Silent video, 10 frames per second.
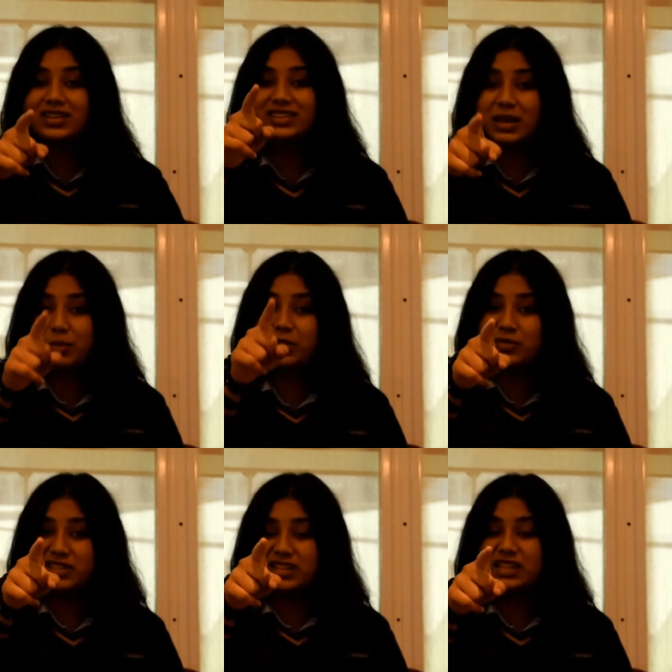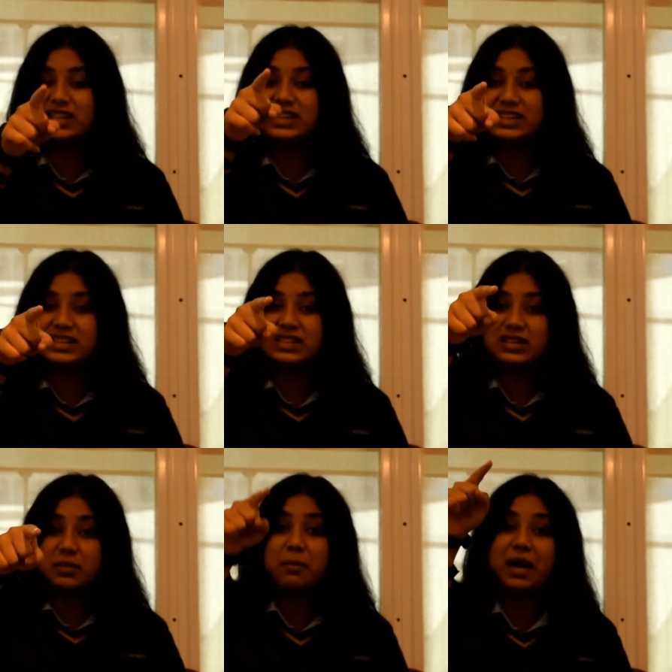diplomacy is
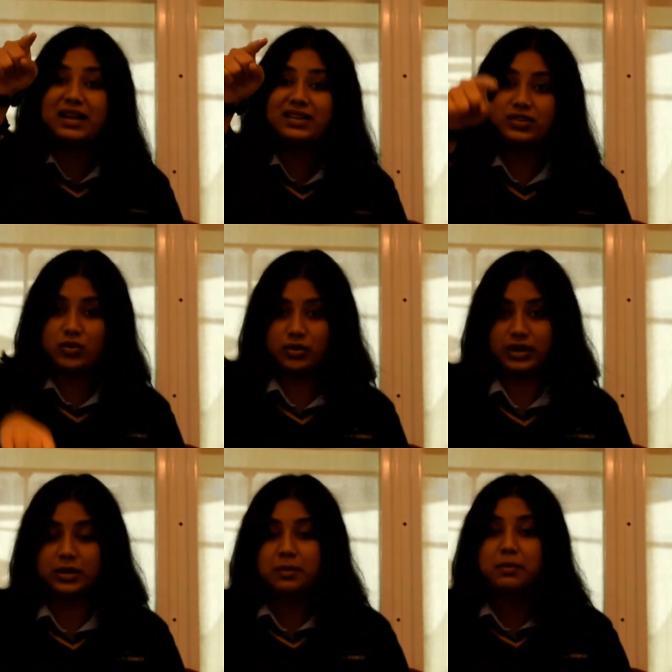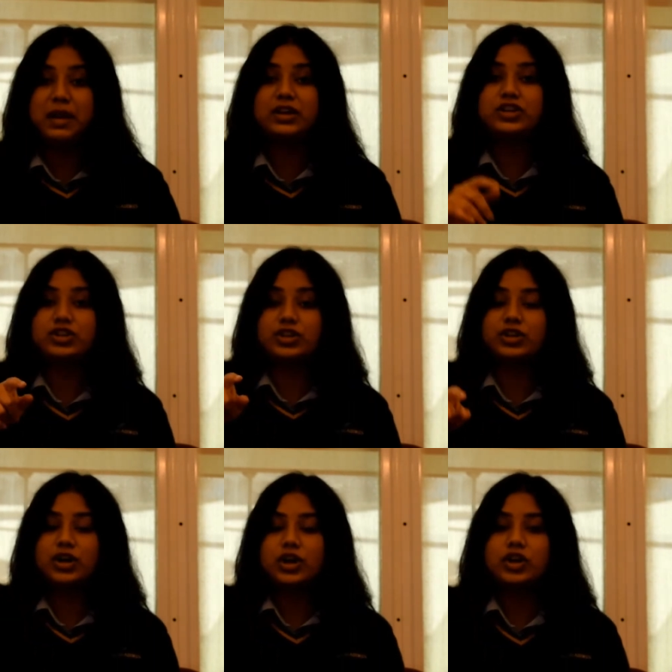mandatory. Make sure
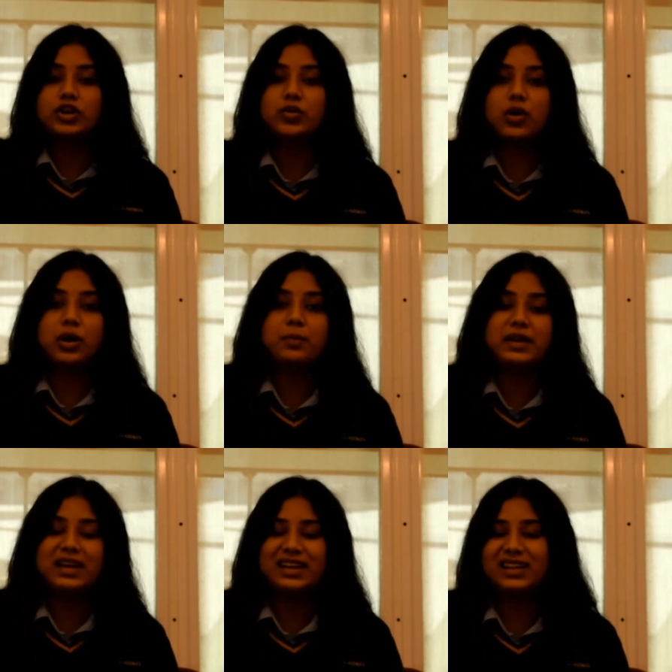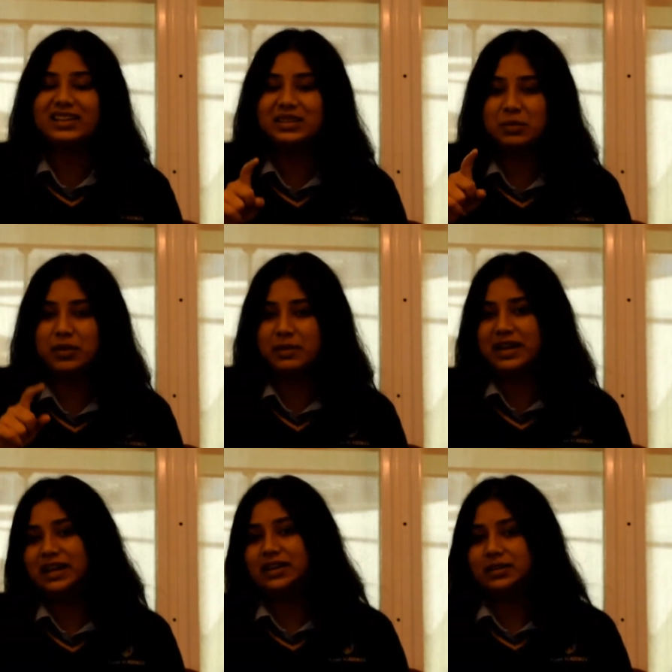you are being diplomatic.